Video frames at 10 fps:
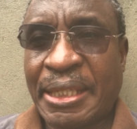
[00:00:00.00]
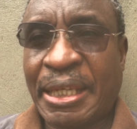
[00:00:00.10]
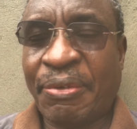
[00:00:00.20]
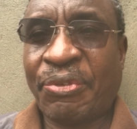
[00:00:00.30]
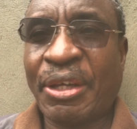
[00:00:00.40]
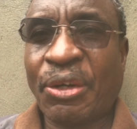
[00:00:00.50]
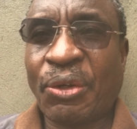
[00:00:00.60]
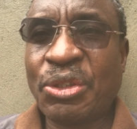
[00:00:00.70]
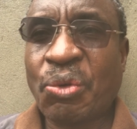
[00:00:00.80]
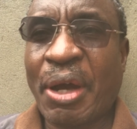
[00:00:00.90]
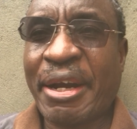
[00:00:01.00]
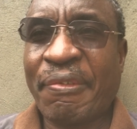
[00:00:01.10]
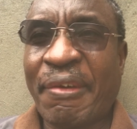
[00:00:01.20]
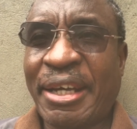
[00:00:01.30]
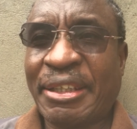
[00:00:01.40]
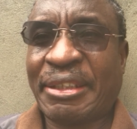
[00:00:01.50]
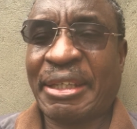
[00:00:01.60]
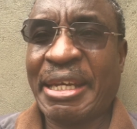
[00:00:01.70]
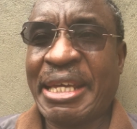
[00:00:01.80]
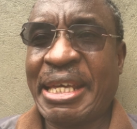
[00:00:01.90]
if the roles were reversed,
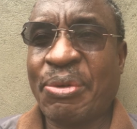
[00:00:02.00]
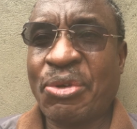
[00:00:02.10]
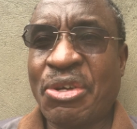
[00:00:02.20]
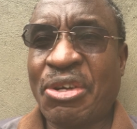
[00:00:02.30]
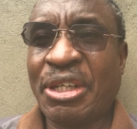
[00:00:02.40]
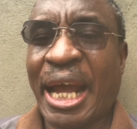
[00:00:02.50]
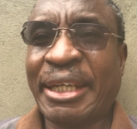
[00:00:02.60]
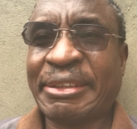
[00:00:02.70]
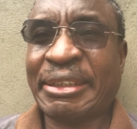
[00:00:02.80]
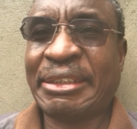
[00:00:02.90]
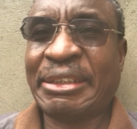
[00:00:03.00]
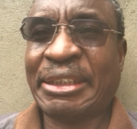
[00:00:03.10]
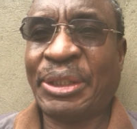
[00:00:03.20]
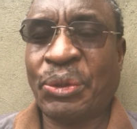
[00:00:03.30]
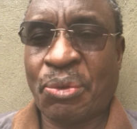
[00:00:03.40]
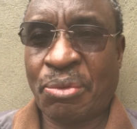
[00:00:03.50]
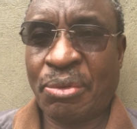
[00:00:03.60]
he would not assist you,